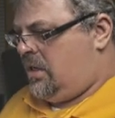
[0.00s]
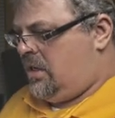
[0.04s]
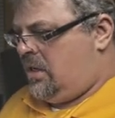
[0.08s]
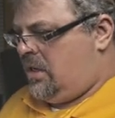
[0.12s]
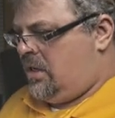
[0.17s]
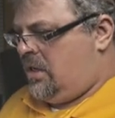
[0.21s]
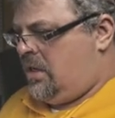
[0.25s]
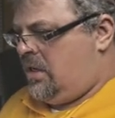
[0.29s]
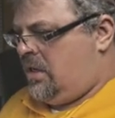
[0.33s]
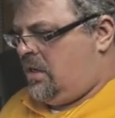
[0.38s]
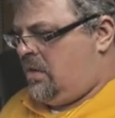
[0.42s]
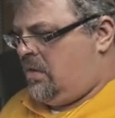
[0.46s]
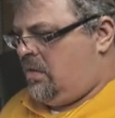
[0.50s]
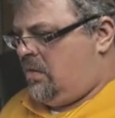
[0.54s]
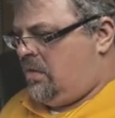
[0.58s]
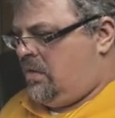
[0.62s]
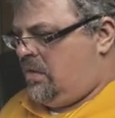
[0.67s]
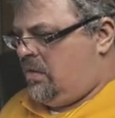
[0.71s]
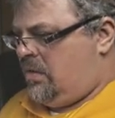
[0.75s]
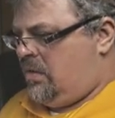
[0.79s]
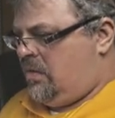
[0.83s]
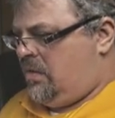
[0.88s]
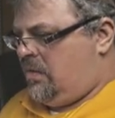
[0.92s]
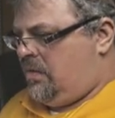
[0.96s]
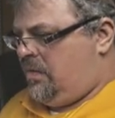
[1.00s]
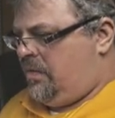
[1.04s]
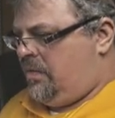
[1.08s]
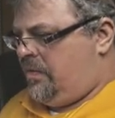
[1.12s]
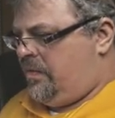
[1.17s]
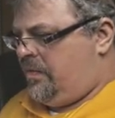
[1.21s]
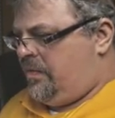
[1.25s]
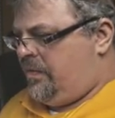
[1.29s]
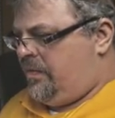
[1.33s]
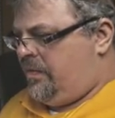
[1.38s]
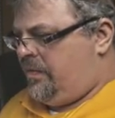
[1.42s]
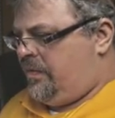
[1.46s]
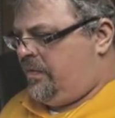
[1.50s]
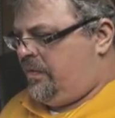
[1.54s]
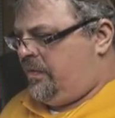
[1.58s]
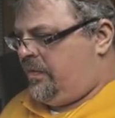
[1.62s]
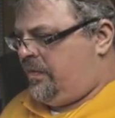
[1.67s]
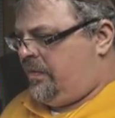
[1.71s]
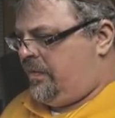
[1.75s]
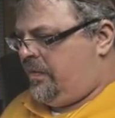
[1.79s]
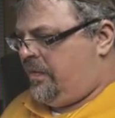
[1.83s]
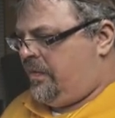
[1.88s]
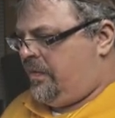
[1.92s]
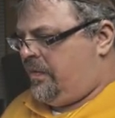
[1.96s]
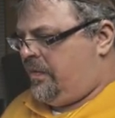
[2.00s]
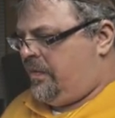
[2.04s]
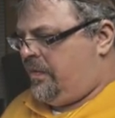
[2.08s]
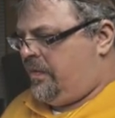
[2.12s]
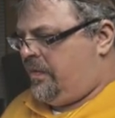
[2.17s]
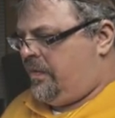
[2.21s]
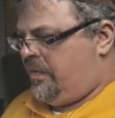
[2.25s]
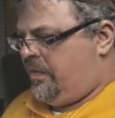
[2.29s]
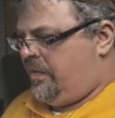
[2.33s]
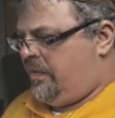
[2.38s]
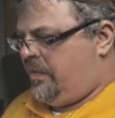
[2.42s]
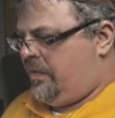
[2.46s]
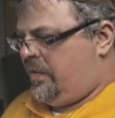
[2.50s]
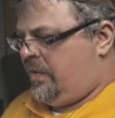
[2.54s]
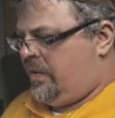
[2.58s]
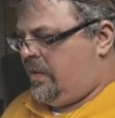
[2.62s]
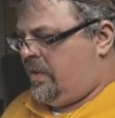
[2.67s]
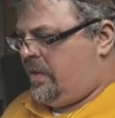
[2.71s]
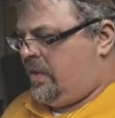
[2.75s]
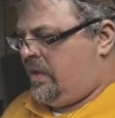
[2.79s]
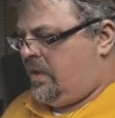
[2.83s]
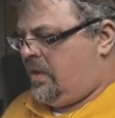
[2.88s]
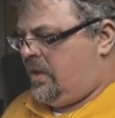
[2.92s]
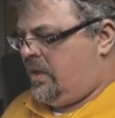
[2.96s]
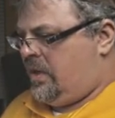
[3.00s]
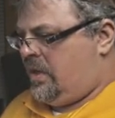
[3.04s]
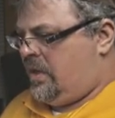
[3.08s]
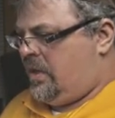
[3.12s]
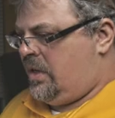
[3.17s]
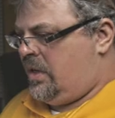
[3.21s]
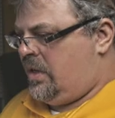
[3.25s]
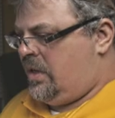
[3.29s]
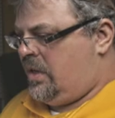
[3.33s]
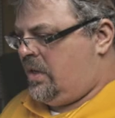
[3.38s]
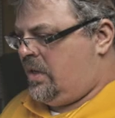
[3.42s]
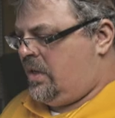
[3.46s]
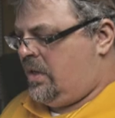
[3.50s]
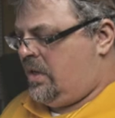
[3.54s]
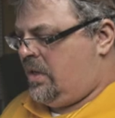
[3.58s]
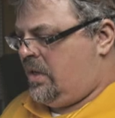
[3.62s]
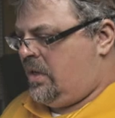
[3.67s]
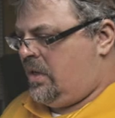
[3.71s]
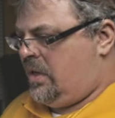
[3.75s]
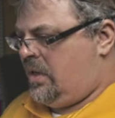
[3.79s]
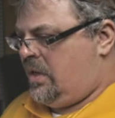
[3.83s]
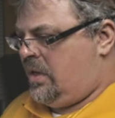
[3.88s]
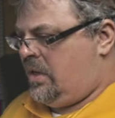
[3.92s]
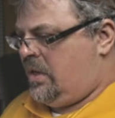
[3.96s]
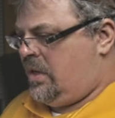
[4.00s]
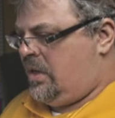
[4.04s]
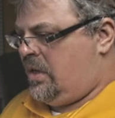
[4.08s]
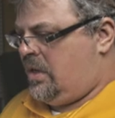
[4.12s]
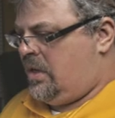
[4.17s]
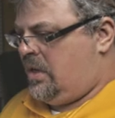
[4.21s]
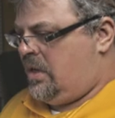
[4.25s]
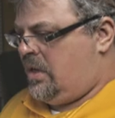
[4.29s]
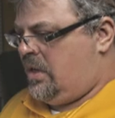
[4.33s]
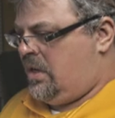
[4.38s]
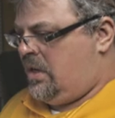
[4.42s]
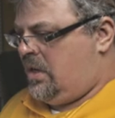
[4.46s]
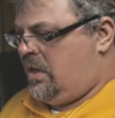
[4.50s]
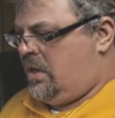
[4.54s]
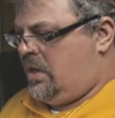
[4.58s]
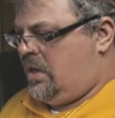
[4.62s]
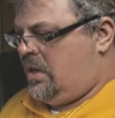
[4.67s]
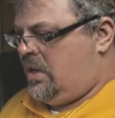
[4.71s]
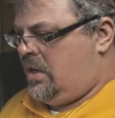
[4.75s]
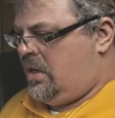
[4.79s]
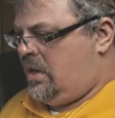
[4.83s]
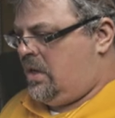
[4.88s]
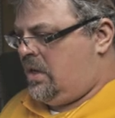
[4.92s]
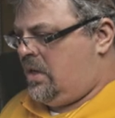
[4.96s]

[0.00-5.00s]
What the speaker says: Nothing is said.